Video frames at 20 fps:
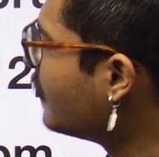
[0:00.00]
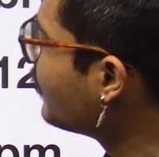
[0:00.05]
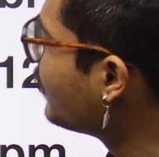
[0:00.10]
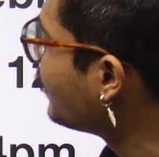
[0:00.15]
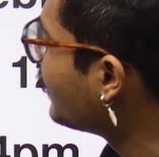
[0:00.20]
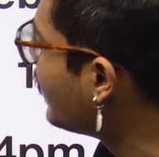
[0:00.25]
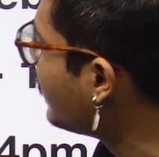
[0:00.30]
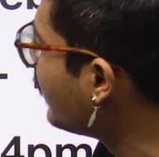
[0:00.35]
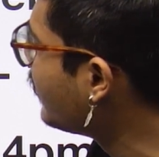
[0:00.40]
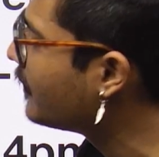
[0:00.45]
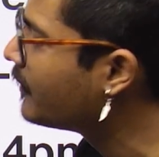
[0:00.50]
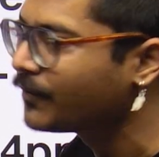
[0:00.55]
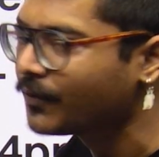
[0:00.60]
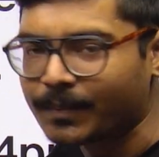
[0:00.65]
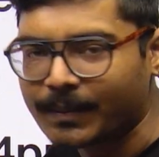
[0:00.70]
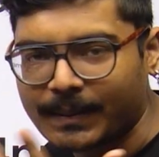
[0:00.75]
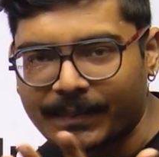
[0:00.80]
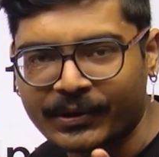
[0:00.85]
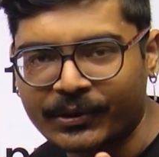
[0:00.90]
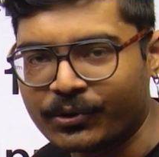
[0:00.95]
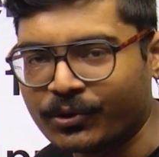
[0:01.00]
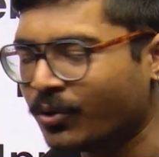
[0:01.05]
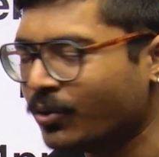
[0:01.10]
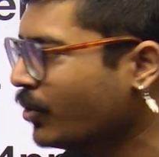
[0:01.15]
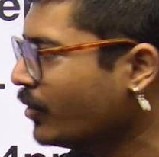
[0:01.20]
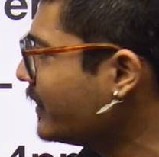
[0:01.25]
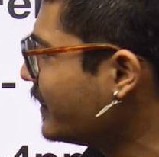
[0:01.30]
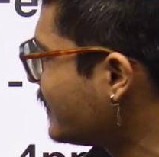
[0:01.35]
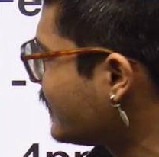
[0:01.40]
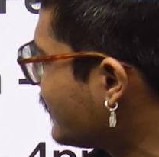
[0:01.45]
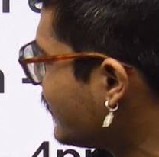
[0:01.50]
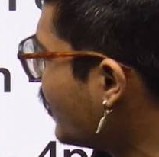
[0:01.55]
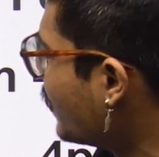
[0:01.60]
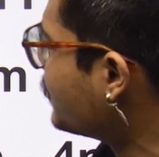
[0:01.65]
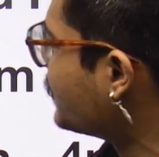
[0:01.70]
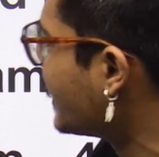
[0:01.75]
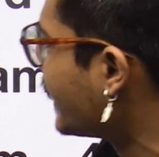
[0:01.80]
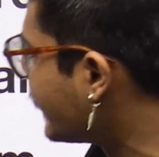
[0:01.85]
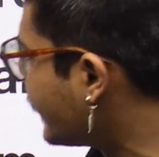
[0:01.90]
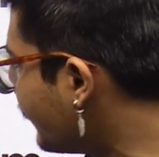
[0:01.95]
where, for people who don't know, this is the
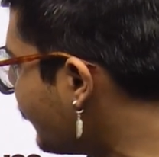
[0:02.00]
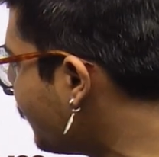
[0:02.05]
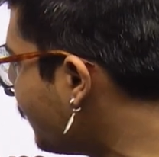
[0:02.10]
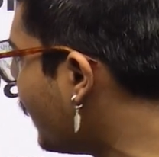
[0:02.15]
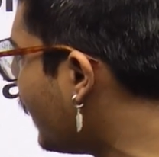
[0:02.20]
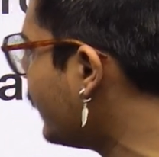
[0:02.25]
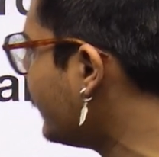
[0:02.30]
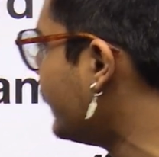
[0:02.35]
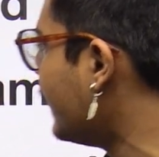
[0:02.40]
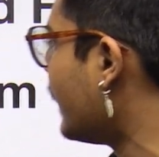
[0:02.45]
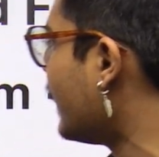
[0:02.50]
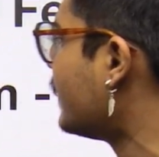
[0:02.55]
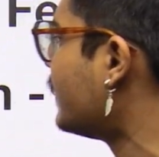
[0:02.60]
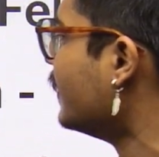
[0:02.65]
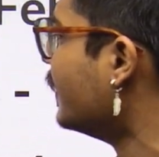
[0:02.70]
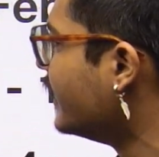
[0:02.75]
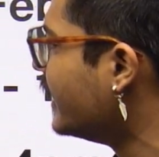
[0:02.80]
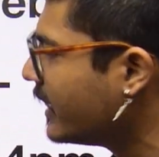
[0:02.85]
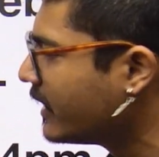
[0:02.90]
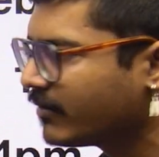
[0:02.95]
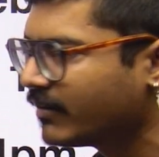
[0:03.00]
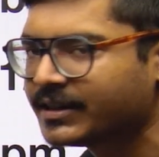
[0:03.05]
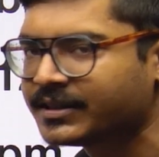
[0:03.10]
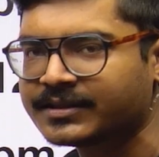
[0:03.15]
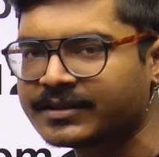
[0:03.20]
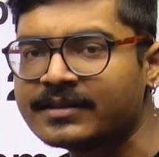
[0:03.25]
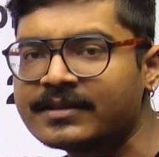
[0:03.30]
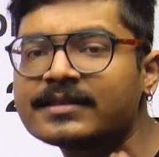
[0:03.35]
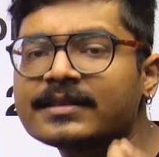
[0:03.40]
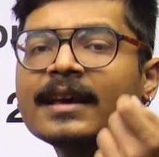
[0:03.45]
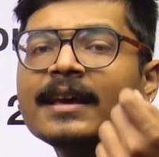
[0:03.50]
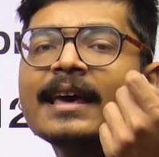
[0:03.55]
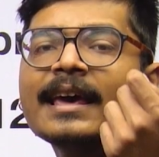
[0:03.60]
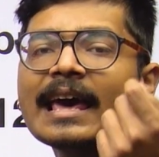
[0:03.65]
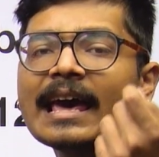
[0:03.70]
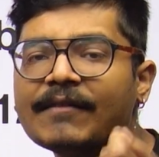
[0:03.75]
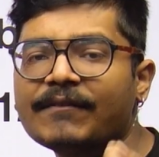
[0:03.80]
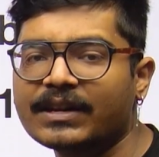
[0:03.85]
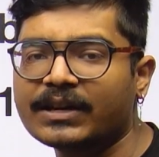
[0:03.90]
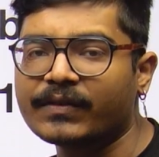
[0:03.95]
objective part. There are 30 questions.
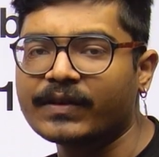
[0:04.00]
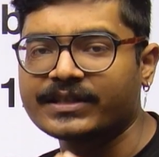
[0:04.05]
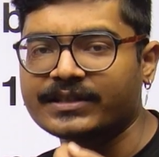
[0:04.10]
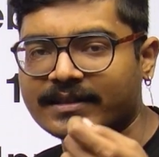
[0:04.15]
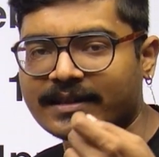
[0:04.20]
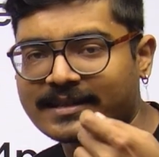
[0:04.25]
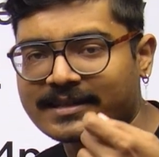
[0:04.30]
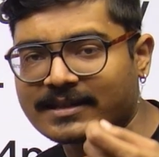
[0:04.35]
Every question has a